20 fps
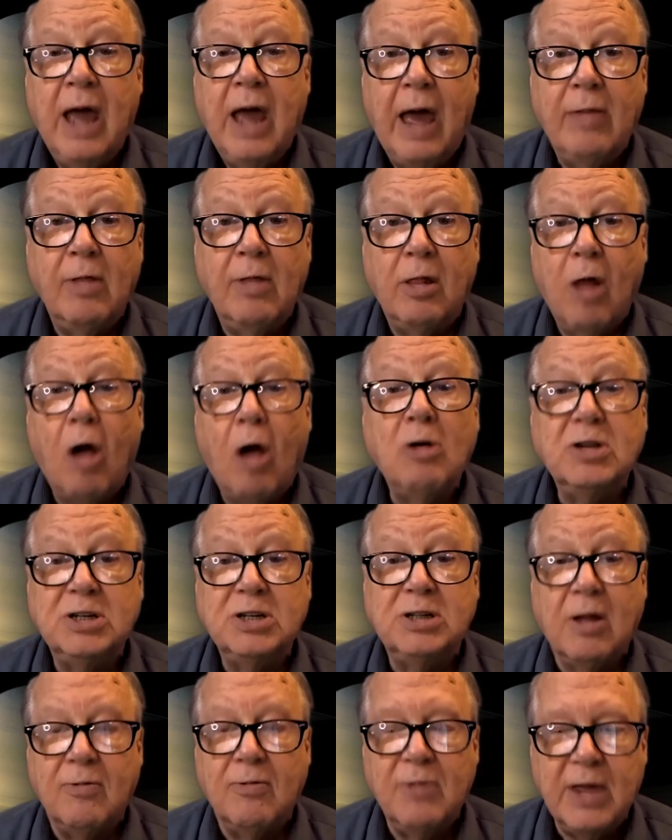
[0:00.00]
And the
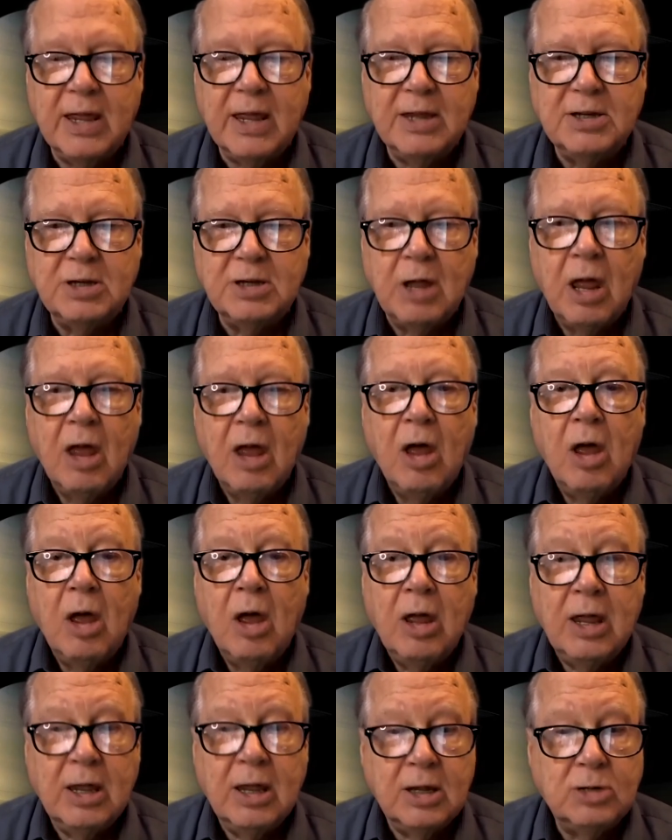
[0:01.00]
largest of these
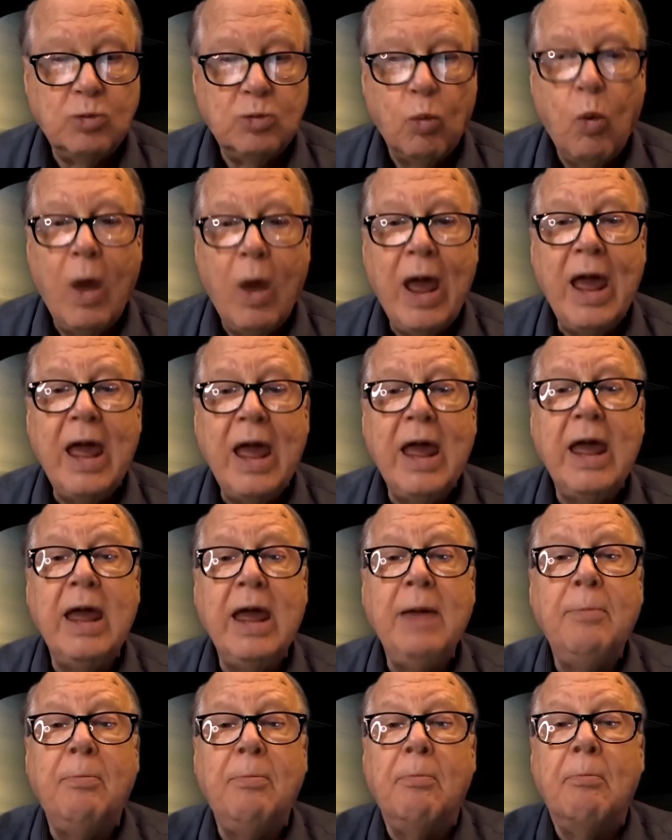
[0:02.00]
is
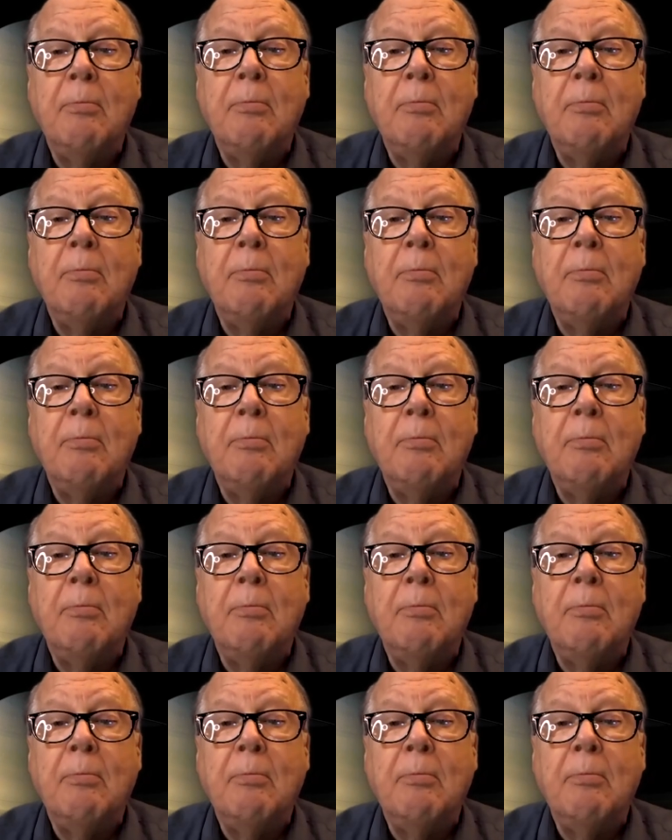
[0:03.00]
way